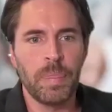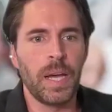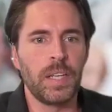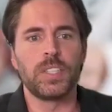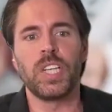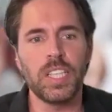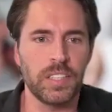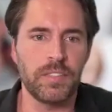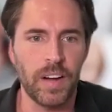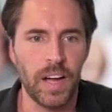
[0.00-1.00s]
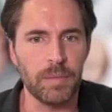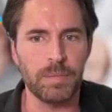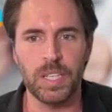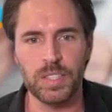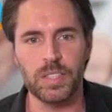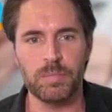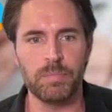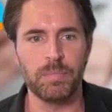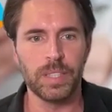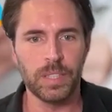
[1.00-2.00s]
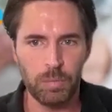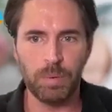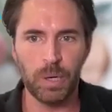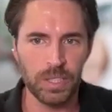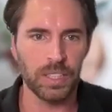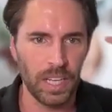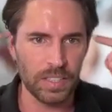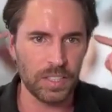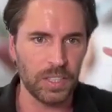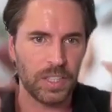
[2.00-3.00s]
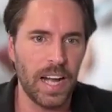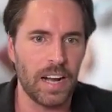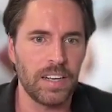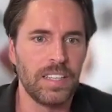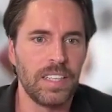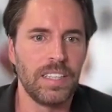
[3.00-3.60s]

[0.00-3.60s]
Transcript: and you're justifying it because it's personalized to your hair.